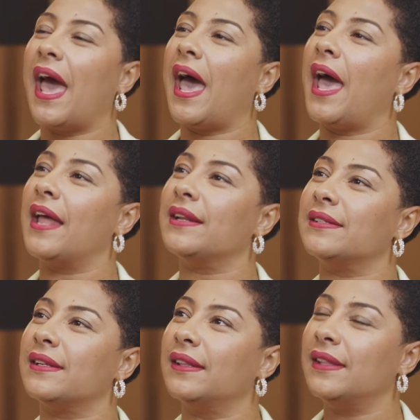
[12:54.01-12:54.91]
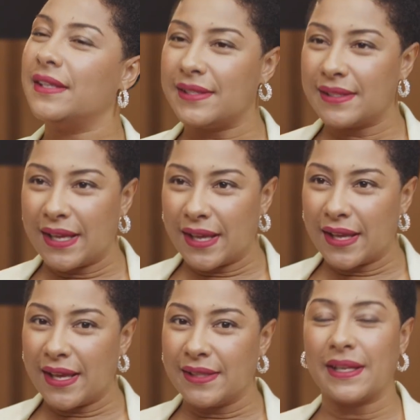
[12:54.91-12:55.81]
and
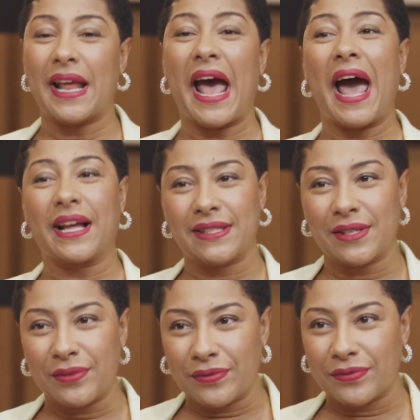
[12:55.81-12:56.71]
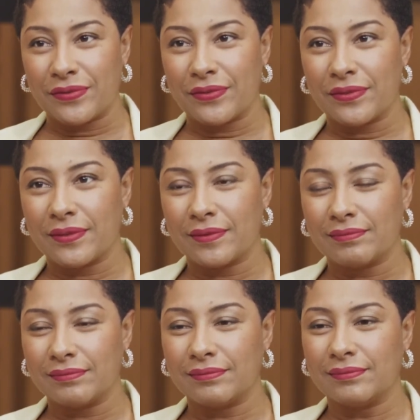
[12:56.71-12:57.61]
listening is an active
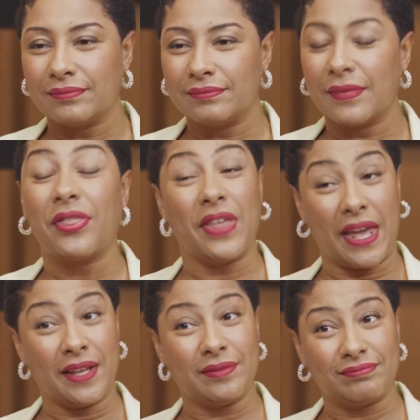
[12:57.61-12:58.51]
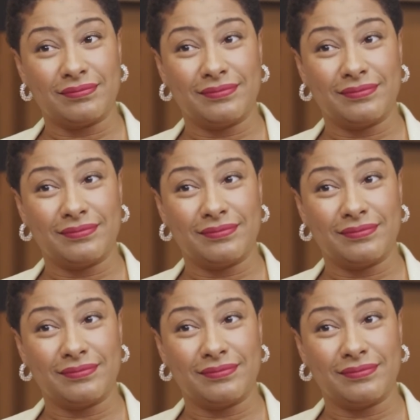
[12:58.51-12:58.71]
thing.